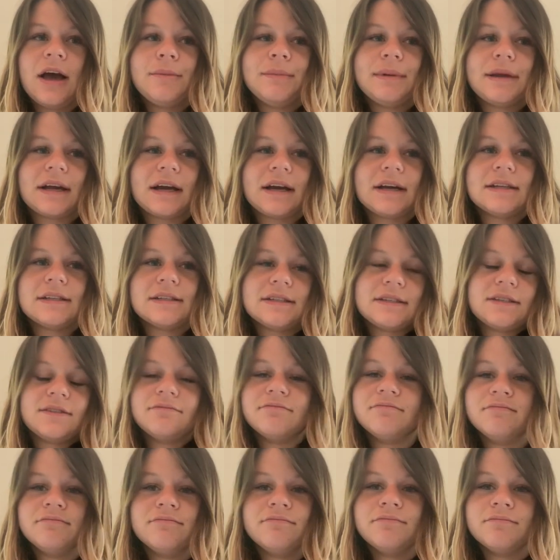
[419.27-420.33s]
because
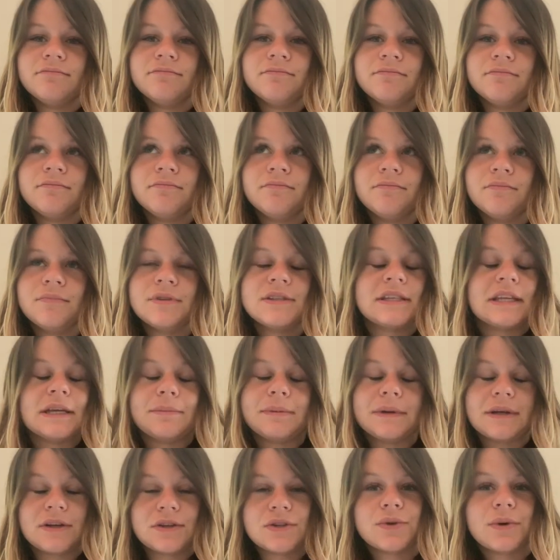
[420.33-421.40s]

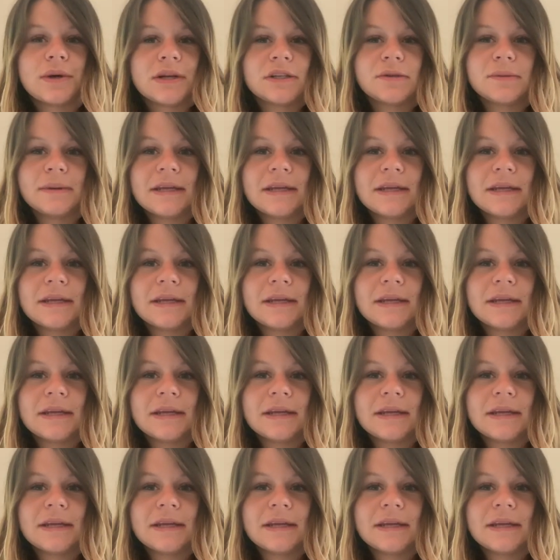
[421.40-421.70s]
sleeping is going to